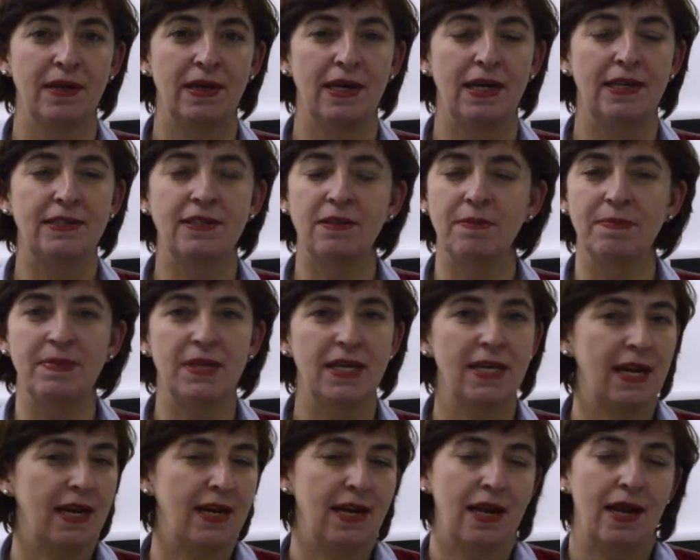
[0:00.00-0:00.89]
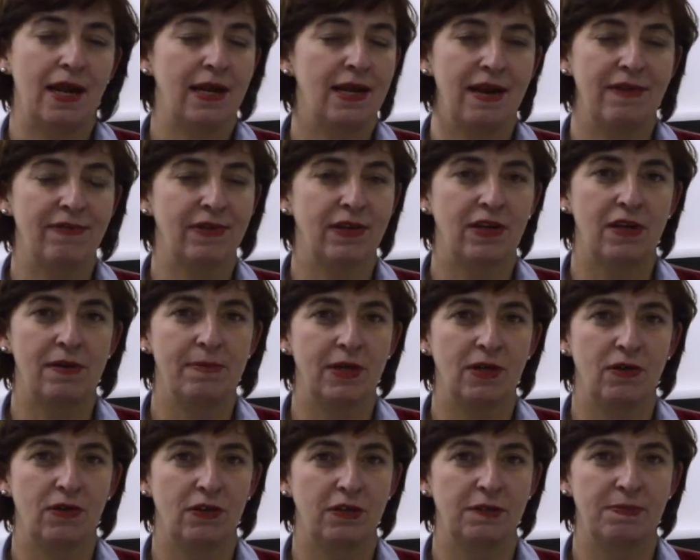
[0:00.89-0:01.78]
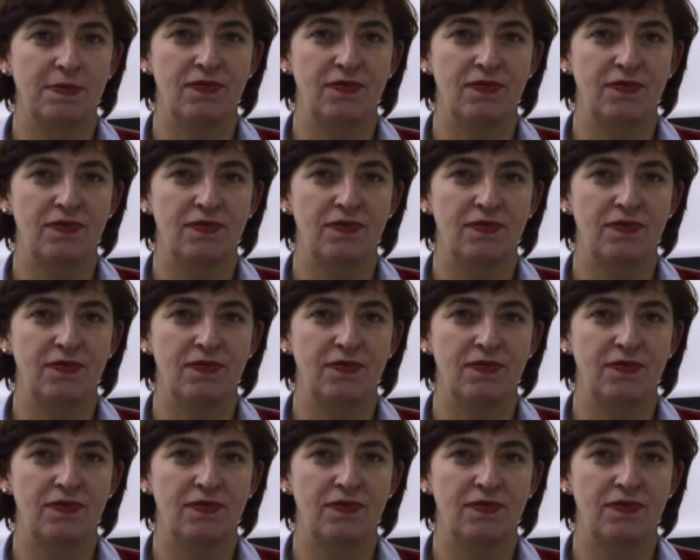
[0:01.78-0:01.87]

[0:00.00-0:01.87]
it's something I'd never come across